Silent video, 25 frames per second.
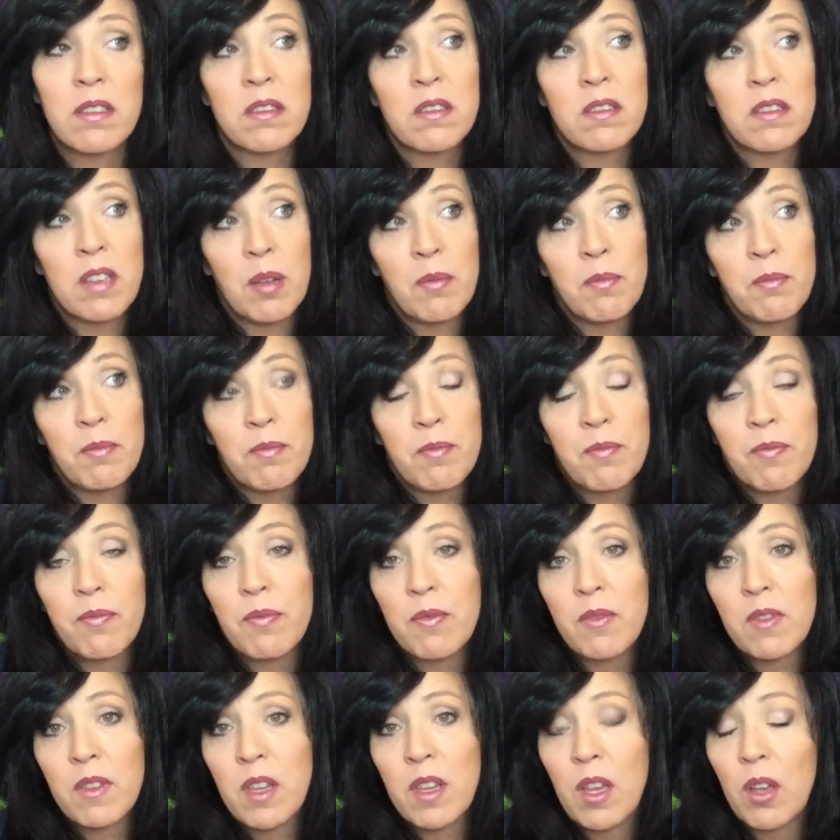Some,
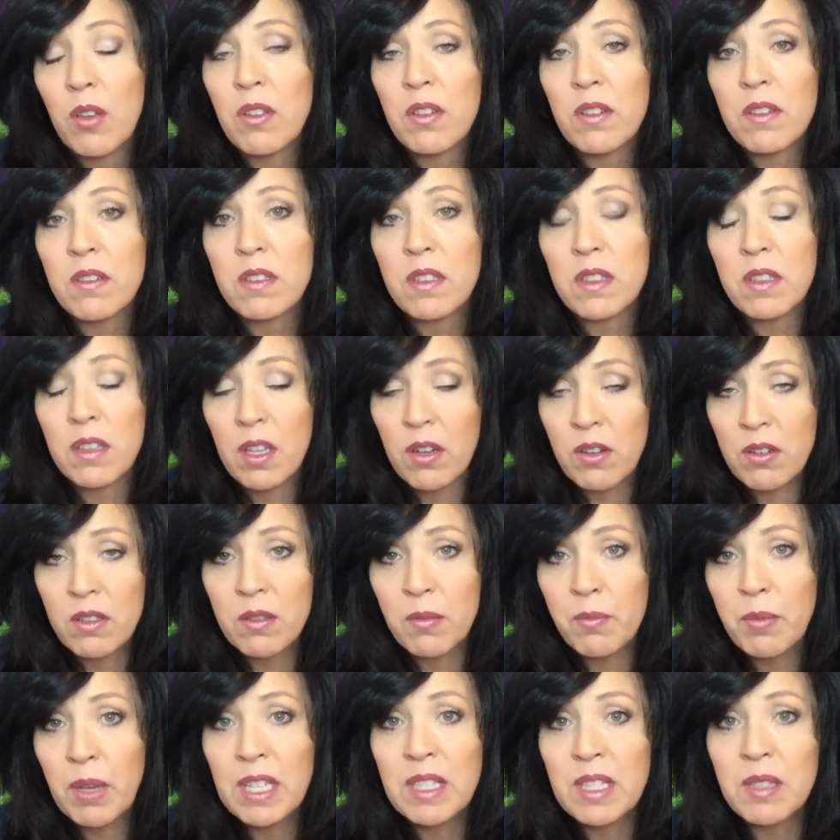you know, there's there's
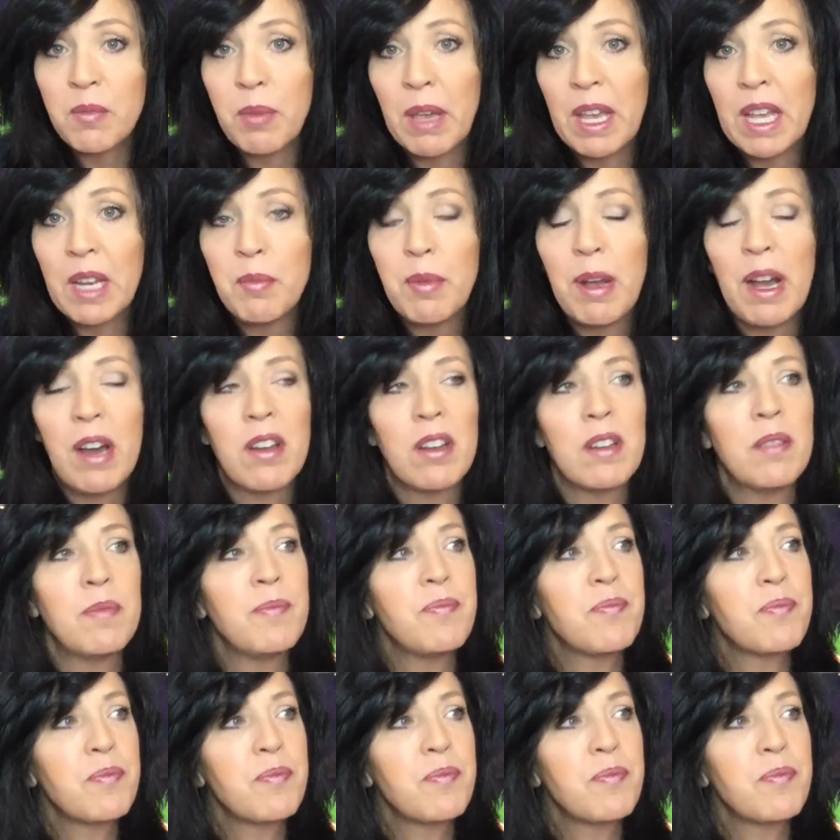a big debate about it.